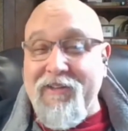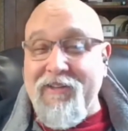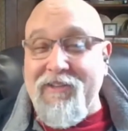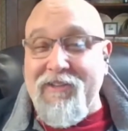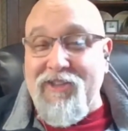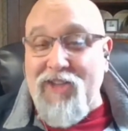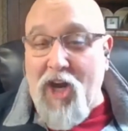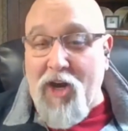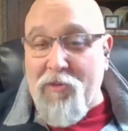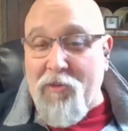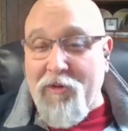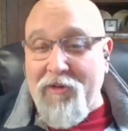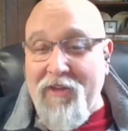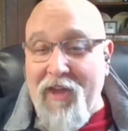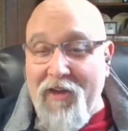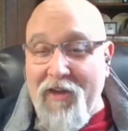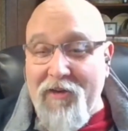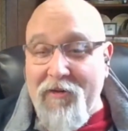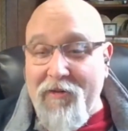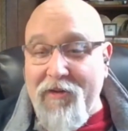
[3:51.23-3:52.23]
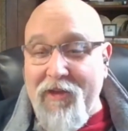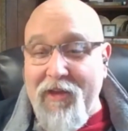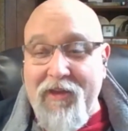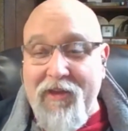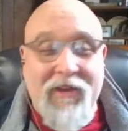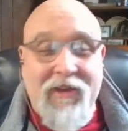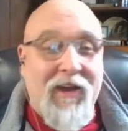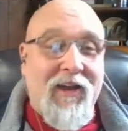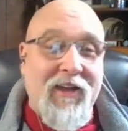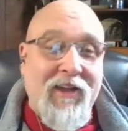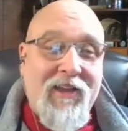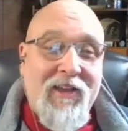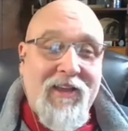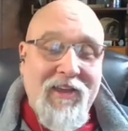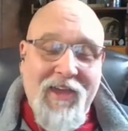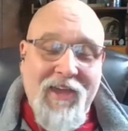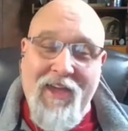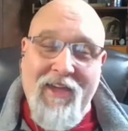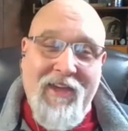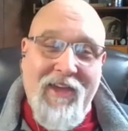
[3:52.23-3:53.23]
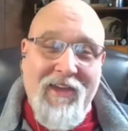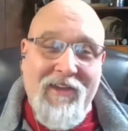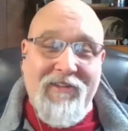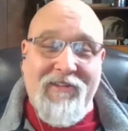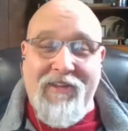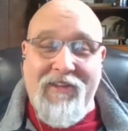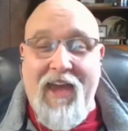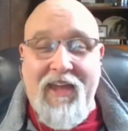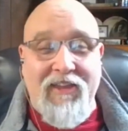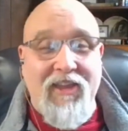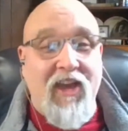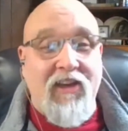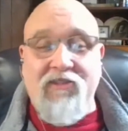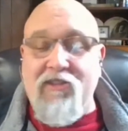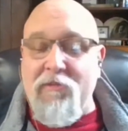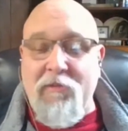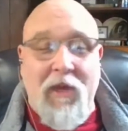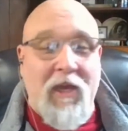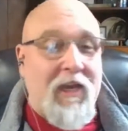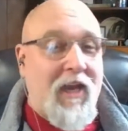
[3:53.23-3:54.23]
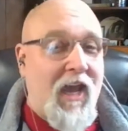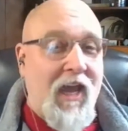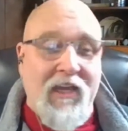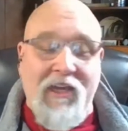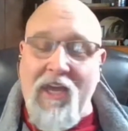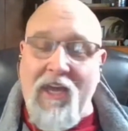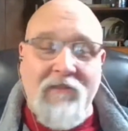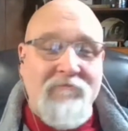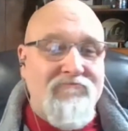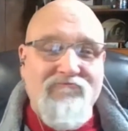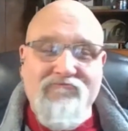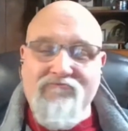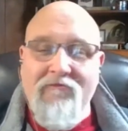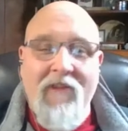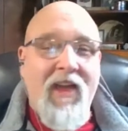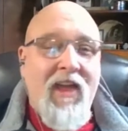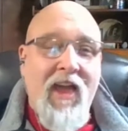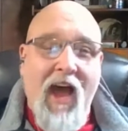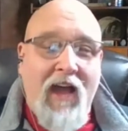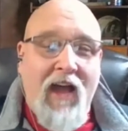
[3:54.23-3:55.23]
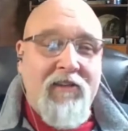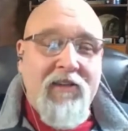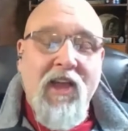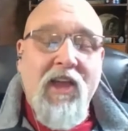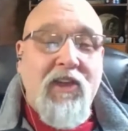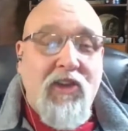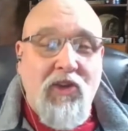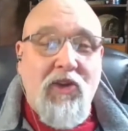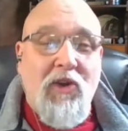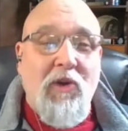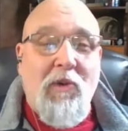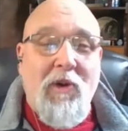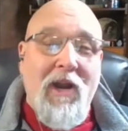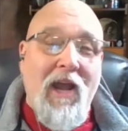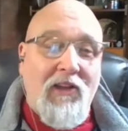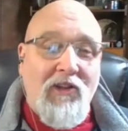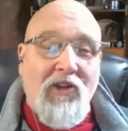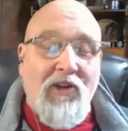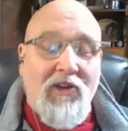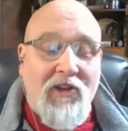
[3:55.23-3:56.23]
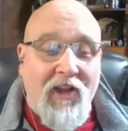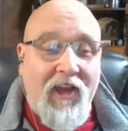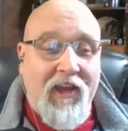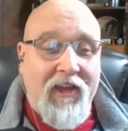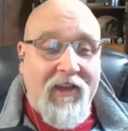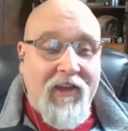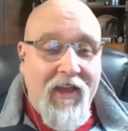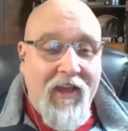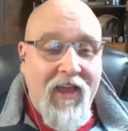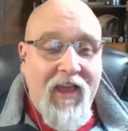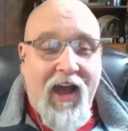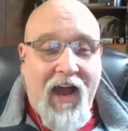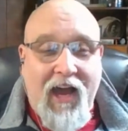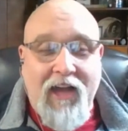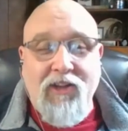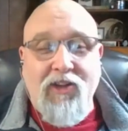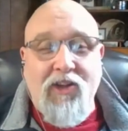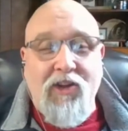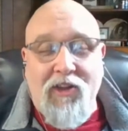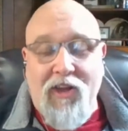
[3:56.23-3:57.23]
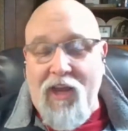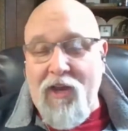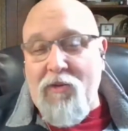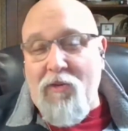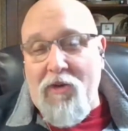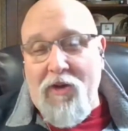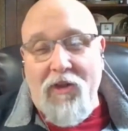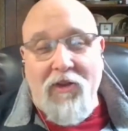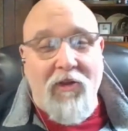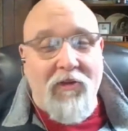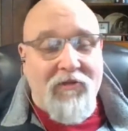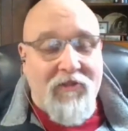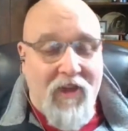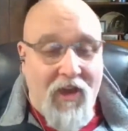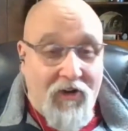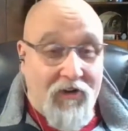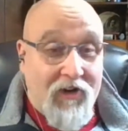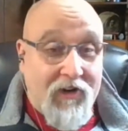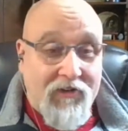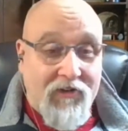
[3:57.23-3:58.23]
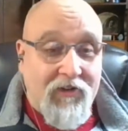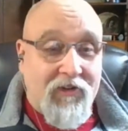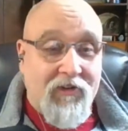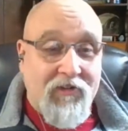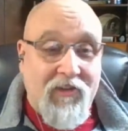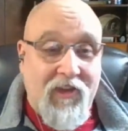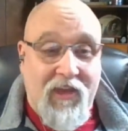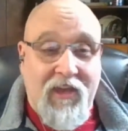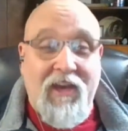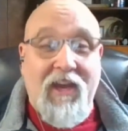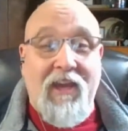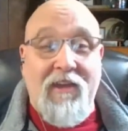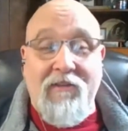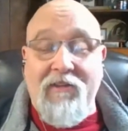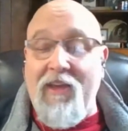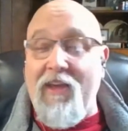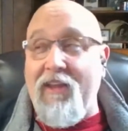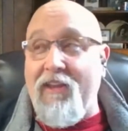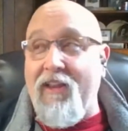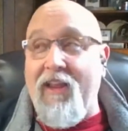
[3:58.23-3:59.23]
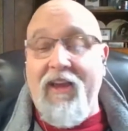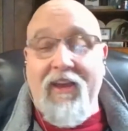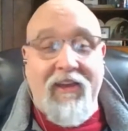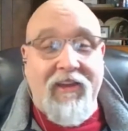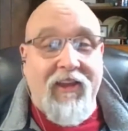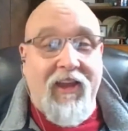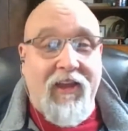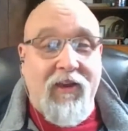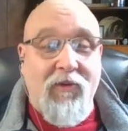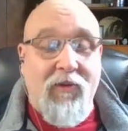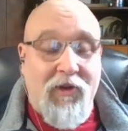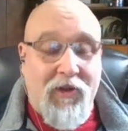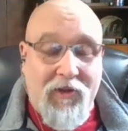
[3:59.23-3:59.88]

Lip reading: Chuck will tell you. He sat next to me, and I can't. You know what I look like? I look like one of those characters in like one of